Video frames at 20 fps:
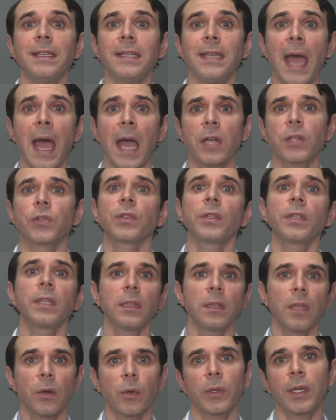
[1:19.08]
naturally
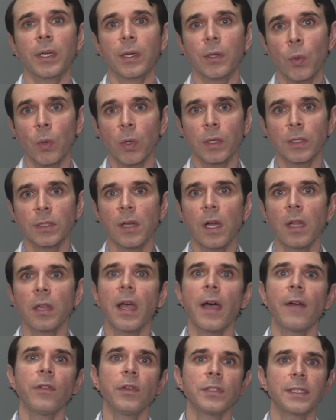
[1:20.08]
lower your cortisol
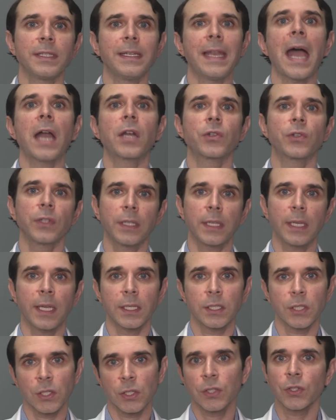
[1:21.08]
levels, naturally
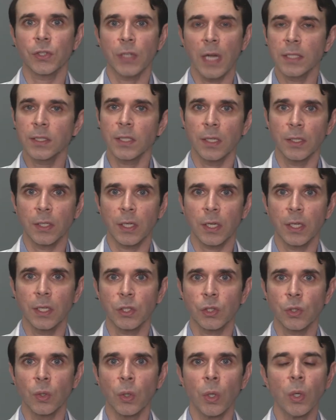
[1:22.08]
get your stress under
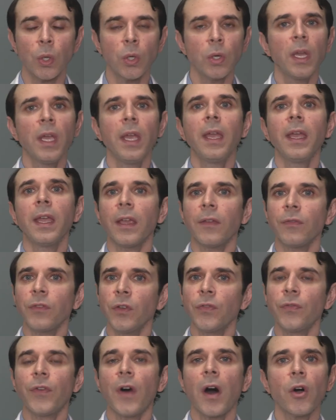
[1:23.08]
control. If you
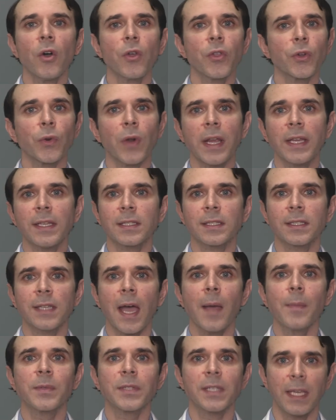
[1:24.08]
follow the right
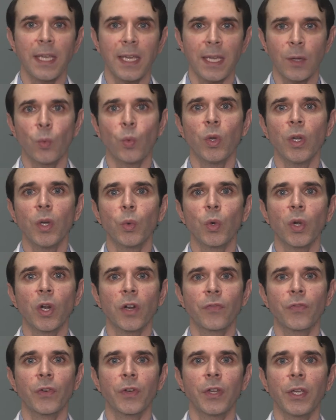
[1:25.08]
steps, it will work
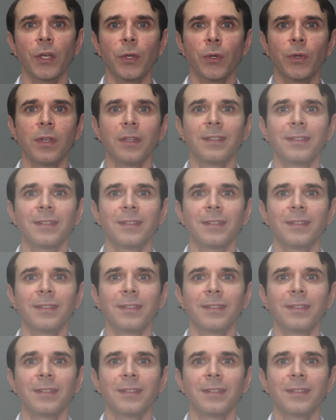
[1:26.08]
for you.